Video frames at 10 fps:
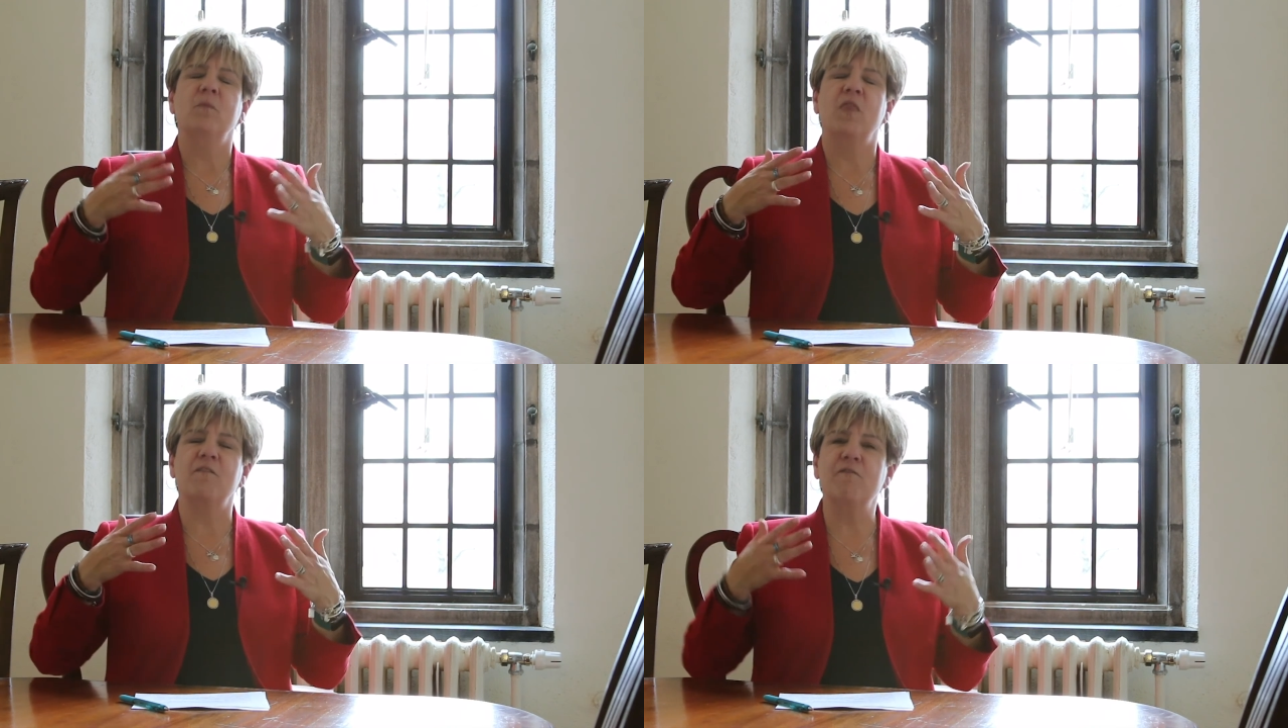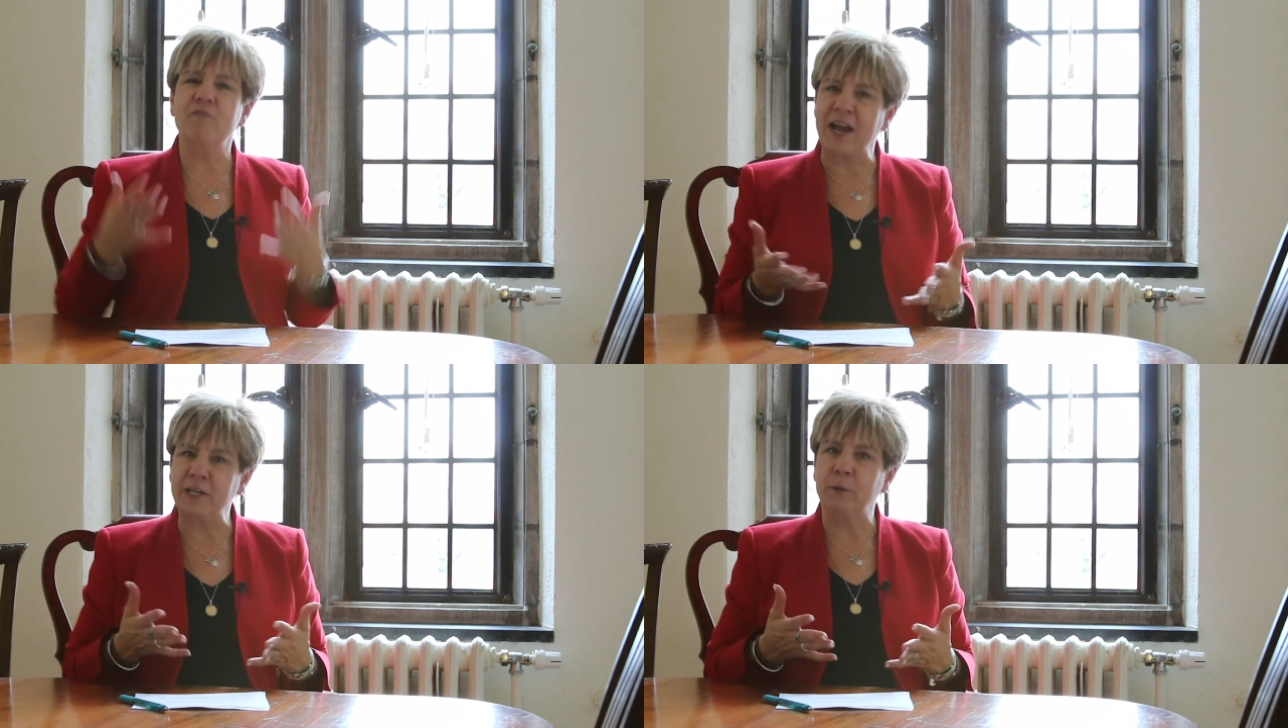The
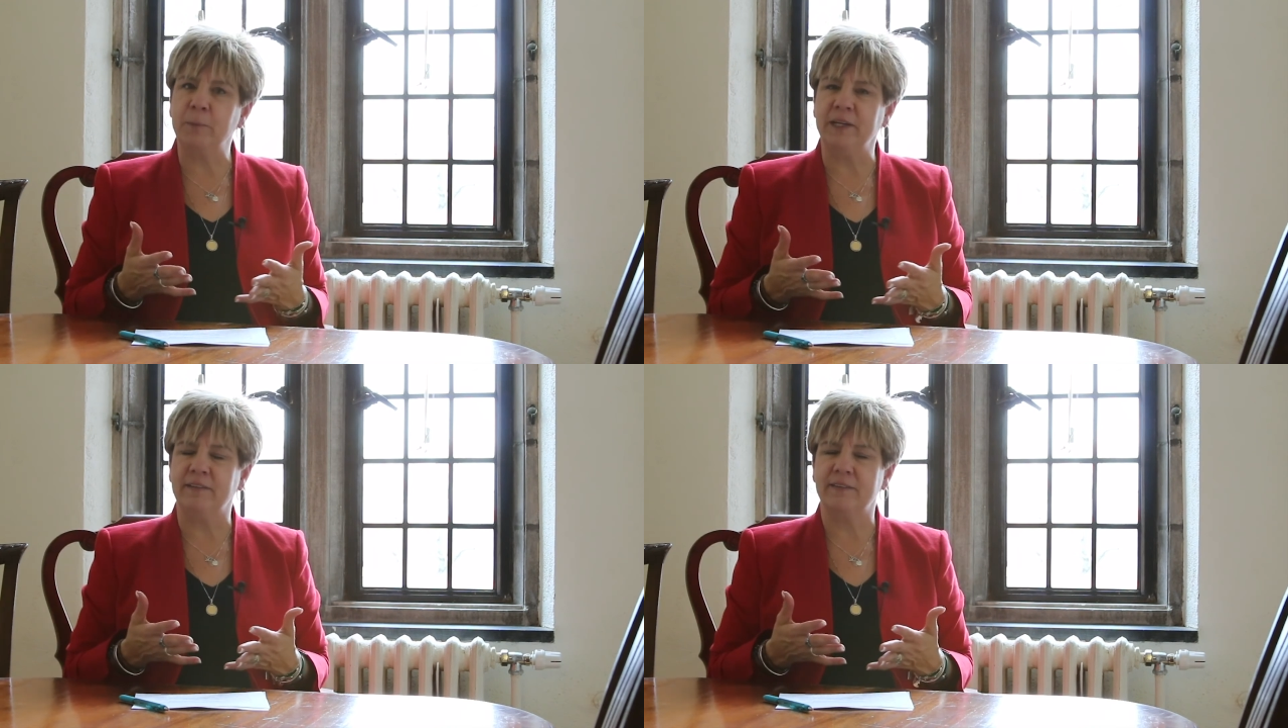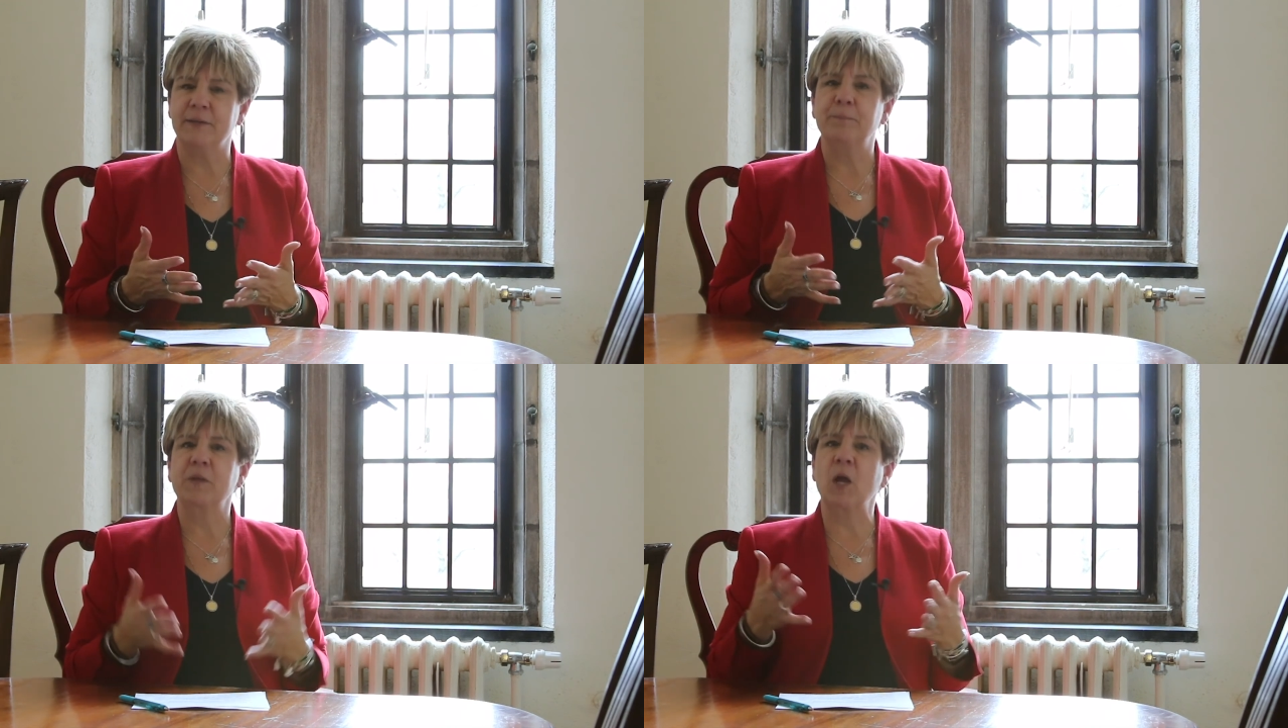final piece
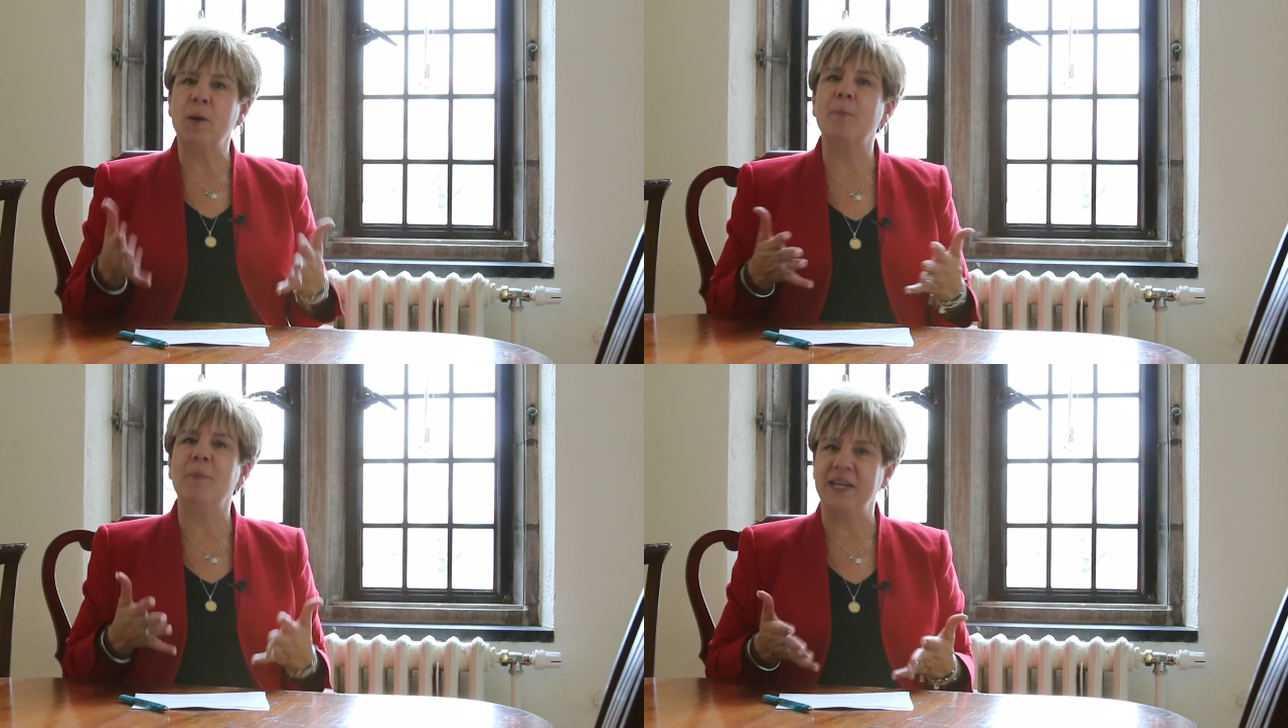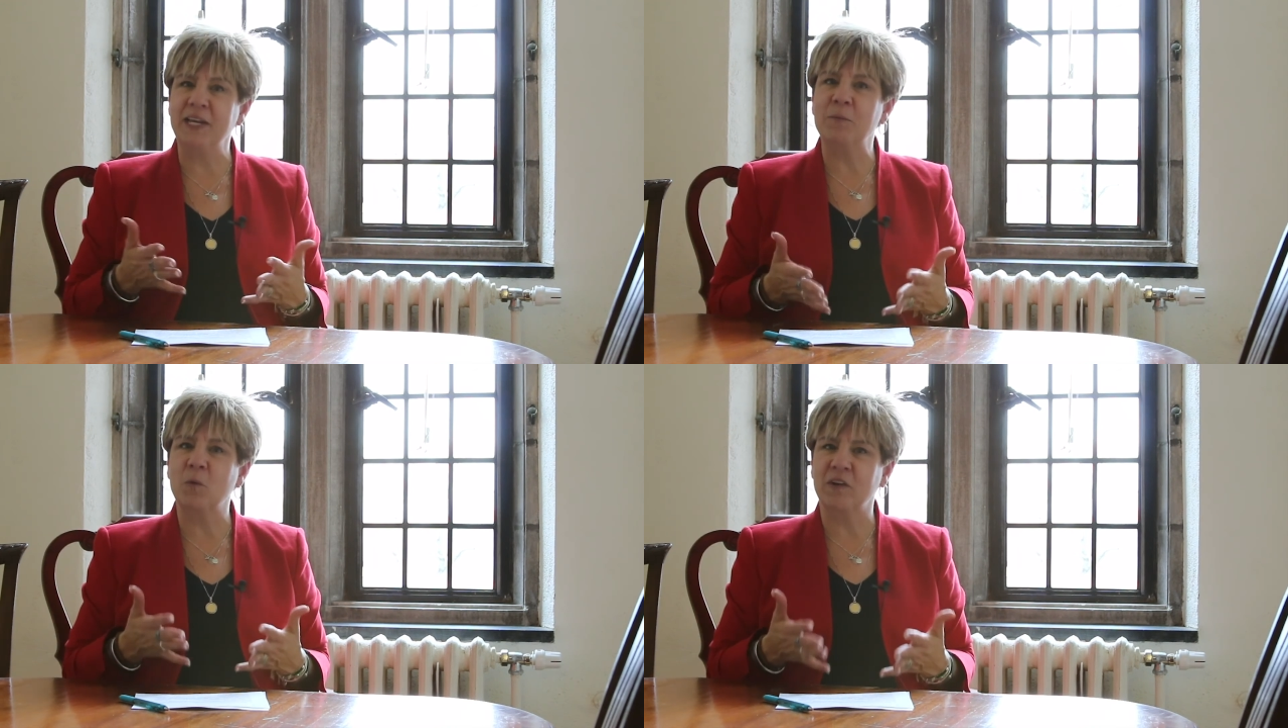about
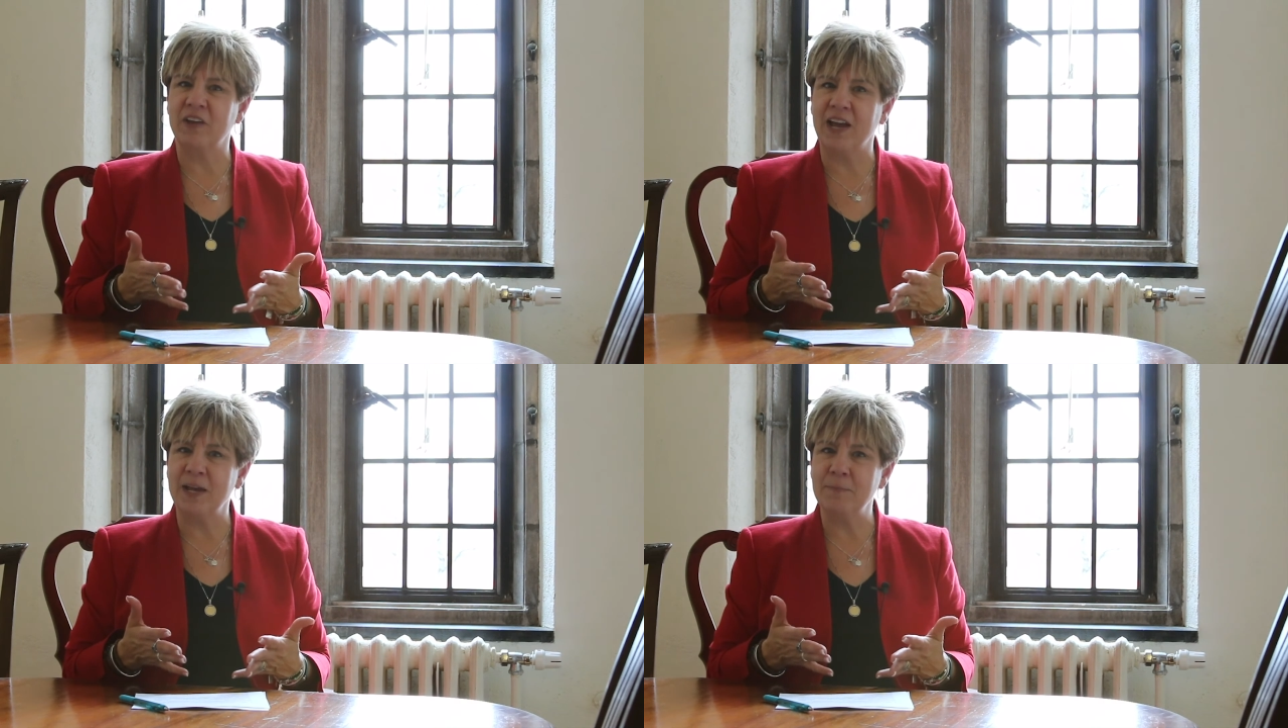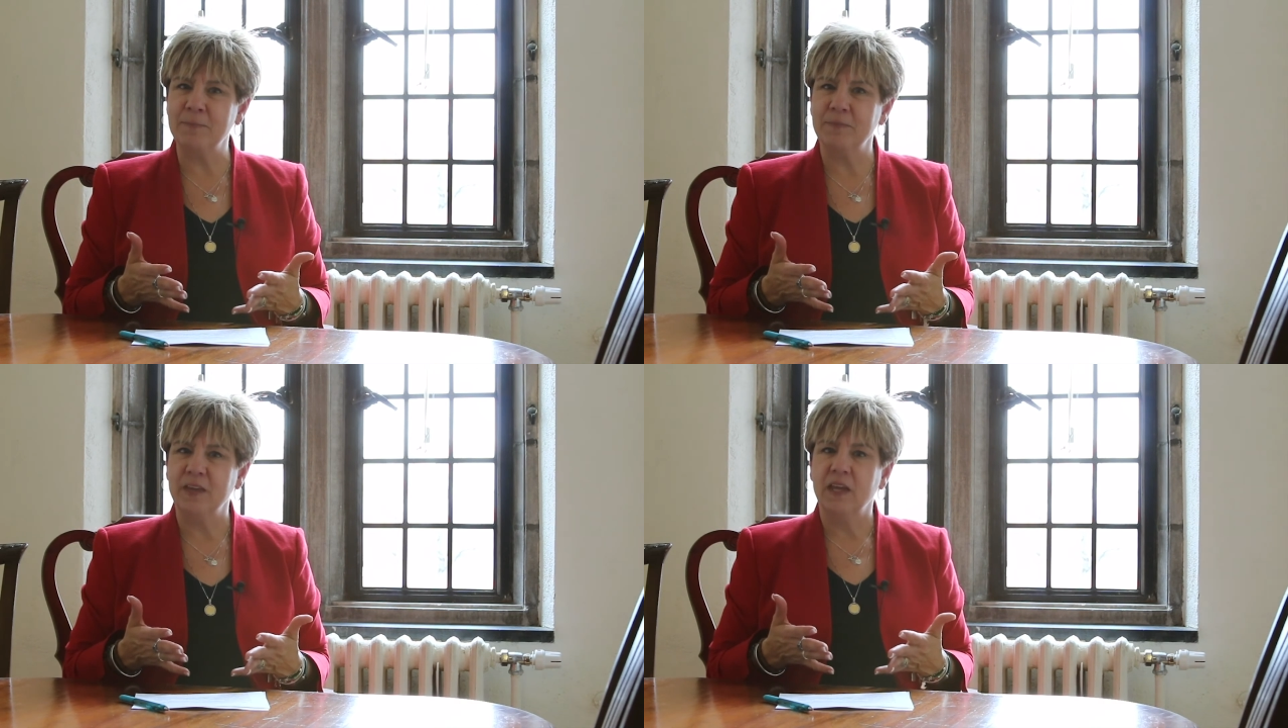making more time,